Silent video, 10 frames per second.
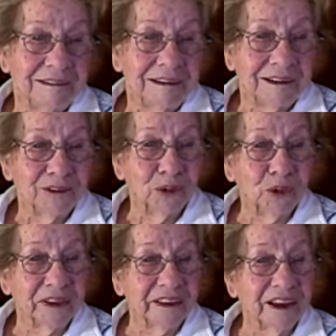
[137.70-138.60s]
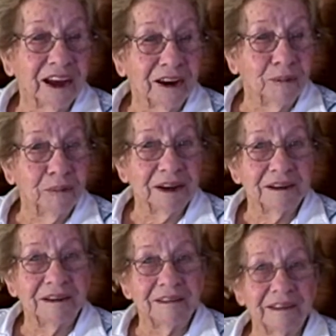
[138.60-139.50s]
don't know where they got them, but
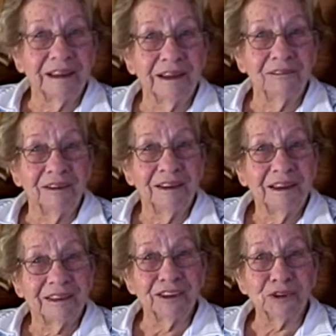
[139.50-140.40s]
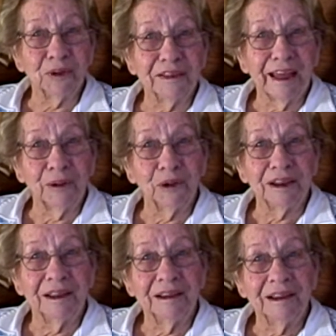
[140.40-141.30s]
they have this one, that one,
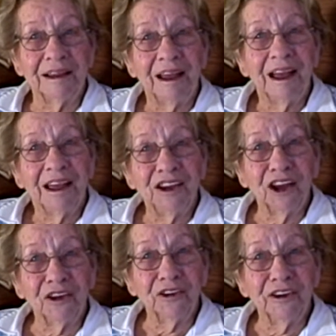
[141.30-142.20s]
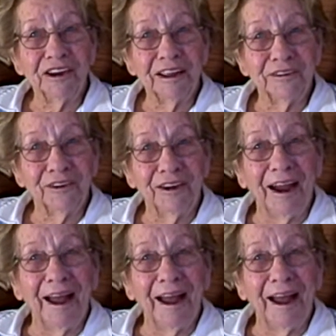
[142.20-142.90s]
yonder and under.